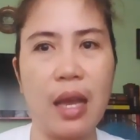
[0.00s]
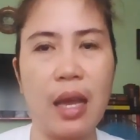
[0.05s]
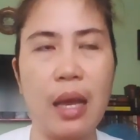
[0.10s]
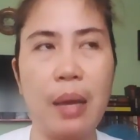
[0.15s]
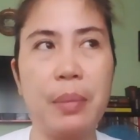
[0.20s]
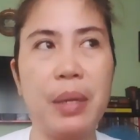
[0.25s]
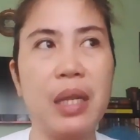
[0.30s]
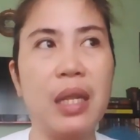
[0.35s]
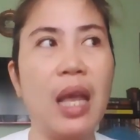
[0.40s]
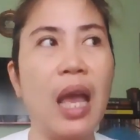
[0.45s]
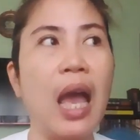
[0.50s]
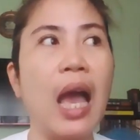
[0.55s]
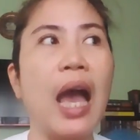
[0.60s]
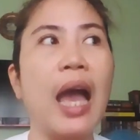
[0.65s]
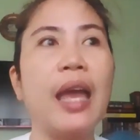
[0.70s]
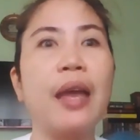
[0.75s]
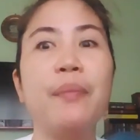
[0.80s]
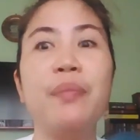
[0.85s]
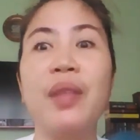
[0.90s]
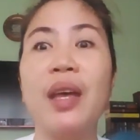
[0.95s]
I mean,
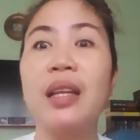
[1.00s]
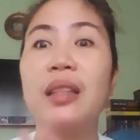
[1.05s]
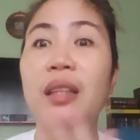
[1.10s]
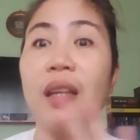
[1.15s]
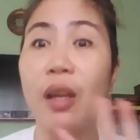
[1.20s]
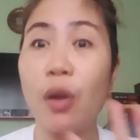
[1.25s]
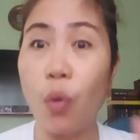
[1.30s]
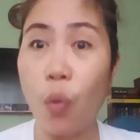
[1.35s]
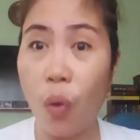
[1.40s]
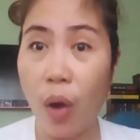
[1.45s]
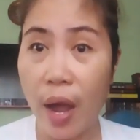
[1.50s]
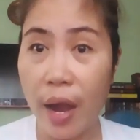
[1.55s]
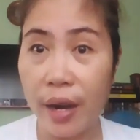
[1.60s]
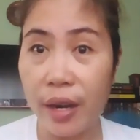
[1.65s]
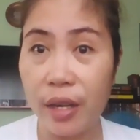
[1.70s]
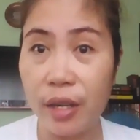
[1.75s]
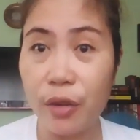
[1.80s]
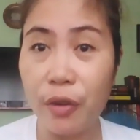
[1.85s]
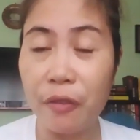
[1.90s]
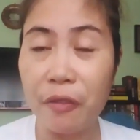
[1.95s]
I am not
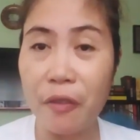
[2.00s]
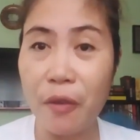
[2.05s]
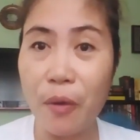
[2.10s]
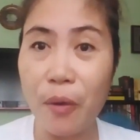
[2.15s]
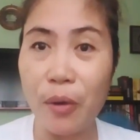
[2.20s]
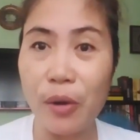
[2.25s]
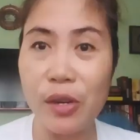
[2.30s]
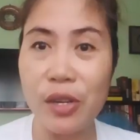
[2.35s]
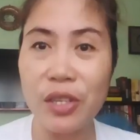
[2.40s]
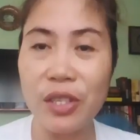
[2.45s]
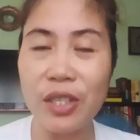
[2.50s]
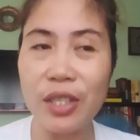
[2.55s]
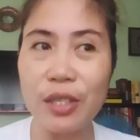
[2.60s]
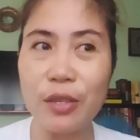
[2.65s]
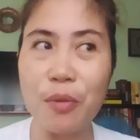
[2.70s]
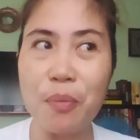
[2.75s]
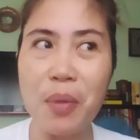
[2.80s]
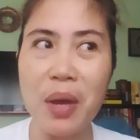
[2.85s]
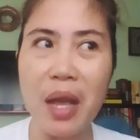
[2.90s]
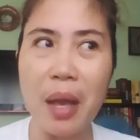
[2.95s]
required, of course.
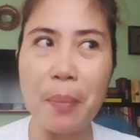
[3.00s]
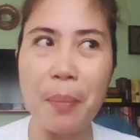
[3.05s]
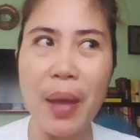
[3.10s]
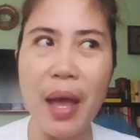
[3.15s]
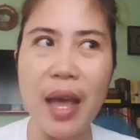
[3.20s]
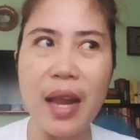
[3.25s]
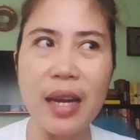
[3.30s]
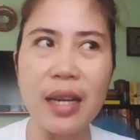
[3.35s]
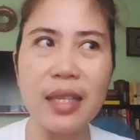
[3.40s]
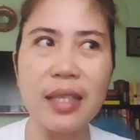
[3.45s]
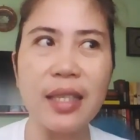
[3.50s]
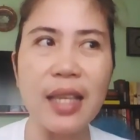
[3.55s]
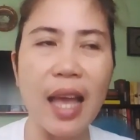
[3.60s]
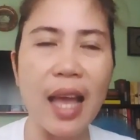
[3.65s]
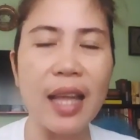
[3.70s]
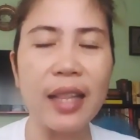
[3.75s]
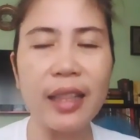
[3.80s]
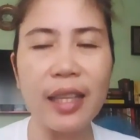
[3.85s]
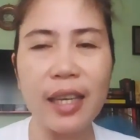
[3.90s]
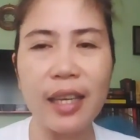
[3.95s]
Kumbaga parang
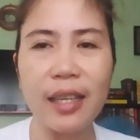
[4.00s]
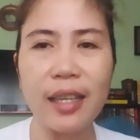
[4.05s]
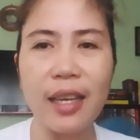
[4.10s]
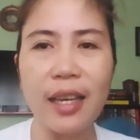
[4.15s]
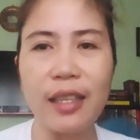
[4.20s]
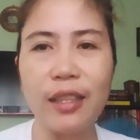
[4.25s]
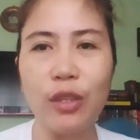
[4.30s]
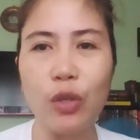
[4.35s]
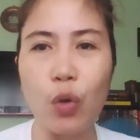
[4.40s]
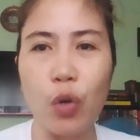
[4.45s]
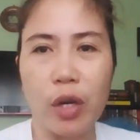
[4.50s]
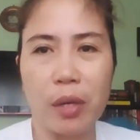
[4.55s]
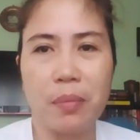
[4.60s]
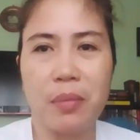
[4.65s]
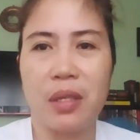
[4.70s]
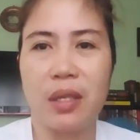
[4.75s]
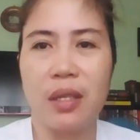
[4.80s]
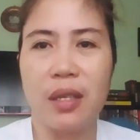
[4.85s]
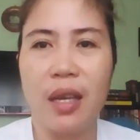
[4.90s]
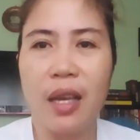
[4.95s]
sa ating
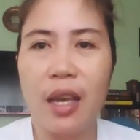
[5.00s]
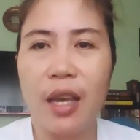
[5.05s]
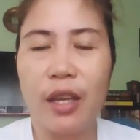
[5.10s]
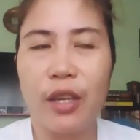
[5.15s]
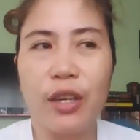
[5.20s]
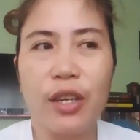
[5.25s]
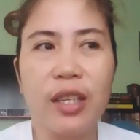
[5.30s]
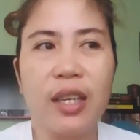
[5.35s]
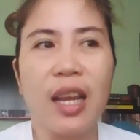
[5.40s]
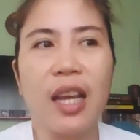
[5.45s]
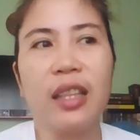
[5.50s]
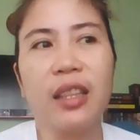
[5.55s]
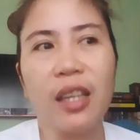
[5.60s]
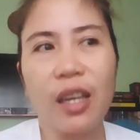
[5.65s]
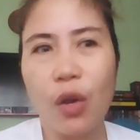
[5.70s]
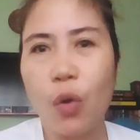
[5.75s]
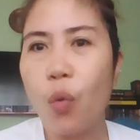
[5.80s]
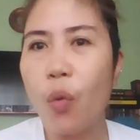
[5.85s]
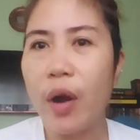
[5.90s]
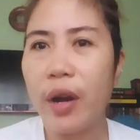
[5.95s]
norms, you're not
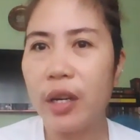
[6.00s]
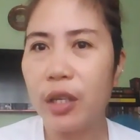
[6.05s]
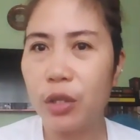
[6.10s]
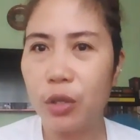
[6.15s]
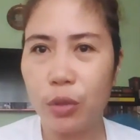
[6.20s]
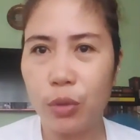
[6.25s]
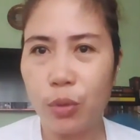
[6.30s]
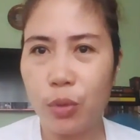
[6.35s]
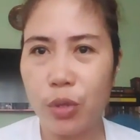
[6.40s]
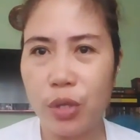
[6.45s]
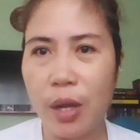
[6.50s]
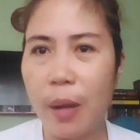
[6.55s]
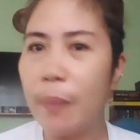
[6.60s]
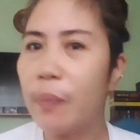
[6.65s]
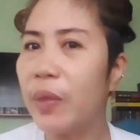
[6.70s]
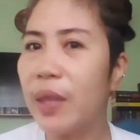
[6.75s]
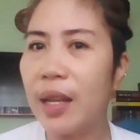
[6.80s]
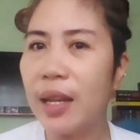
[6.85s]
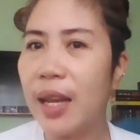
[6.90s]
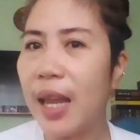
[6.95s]
required to do
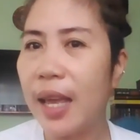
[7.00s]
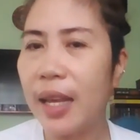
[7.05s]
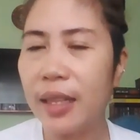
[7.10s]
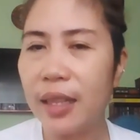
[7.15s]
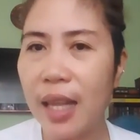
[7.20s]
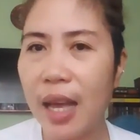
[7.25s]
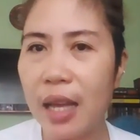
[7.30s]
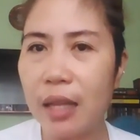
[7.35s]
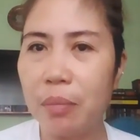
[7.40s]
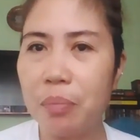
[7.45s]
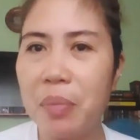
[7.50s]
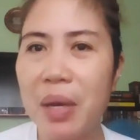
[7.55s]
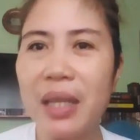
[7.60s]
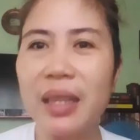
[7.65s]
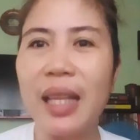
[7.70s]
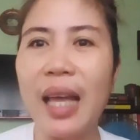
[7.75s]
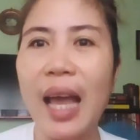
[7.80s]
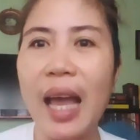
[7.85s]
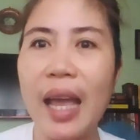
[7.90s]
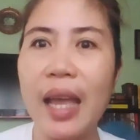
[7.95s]
something like that.
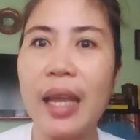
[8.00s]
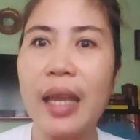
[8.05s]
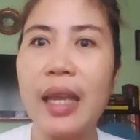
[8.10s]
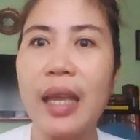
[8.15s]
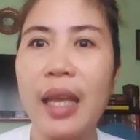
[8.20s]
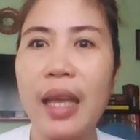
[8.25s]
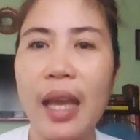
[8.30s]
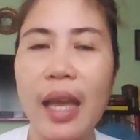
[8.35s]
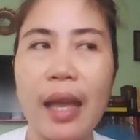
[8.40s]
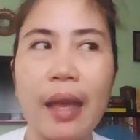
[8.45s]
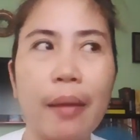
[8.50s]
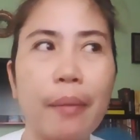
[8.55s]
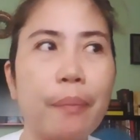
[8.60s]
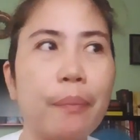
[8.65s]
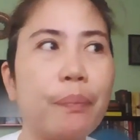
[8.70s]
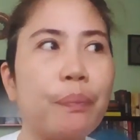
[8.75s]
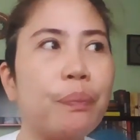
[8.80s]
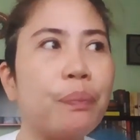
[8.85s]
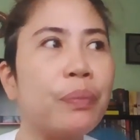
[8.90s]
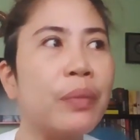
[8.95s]
But I
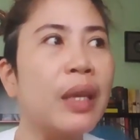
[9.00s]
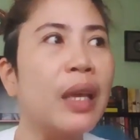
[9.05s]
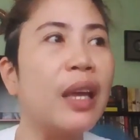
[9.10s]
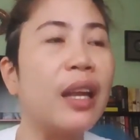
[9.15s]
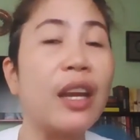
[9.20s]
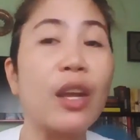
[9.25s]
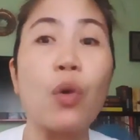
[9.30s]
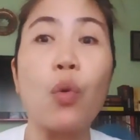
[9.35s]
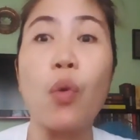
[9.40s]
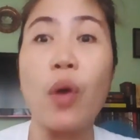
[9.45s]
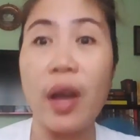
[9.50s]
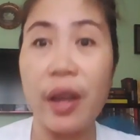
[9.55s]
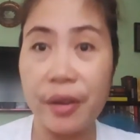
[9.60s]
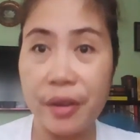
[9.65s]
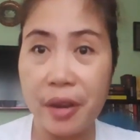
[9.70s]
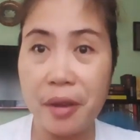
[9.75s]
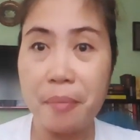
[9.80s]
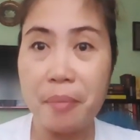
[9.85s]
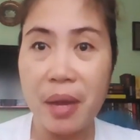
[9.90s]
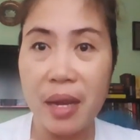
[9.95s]
am
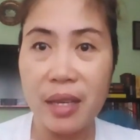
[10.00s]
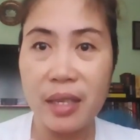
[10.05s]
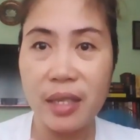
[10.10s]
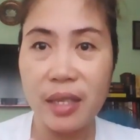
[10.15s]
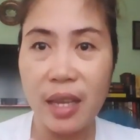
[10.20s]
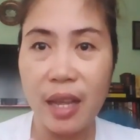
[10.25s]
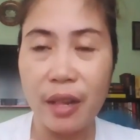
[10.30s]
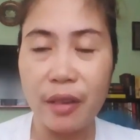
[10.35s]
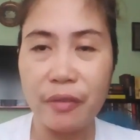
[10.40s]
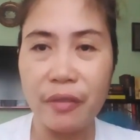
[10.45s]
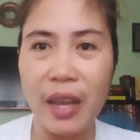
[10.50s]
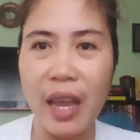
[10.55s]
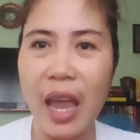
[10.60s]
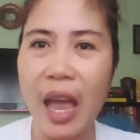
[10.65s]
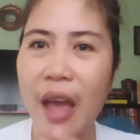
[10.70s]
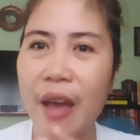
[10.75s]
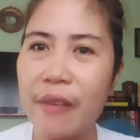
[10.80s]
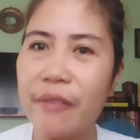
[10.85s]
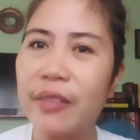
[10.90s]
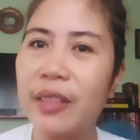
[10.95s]
requiring myself. I
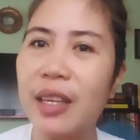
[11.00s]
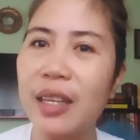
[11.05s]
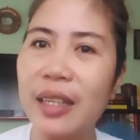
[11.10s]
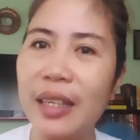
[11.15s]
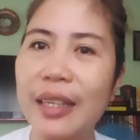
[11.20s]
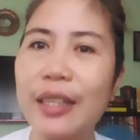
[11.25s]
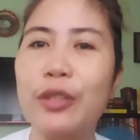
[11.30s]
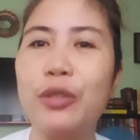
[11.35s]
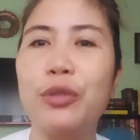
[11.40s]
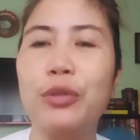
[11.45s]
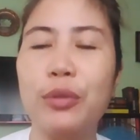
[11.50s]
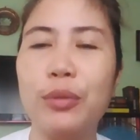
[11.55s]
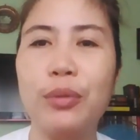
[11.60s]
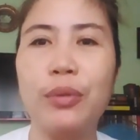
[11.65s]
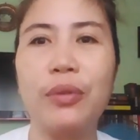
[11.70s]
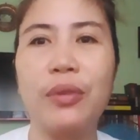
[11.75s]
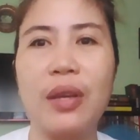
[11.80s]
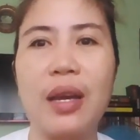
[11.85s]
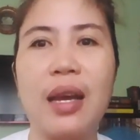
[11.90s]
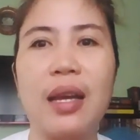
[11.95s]
have the need to do
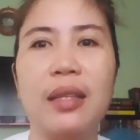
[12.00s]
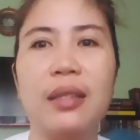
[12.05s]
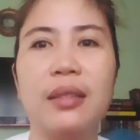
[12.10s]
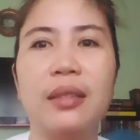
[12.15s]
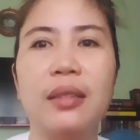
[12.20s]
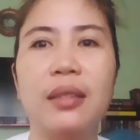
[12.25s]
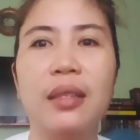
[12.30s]
that.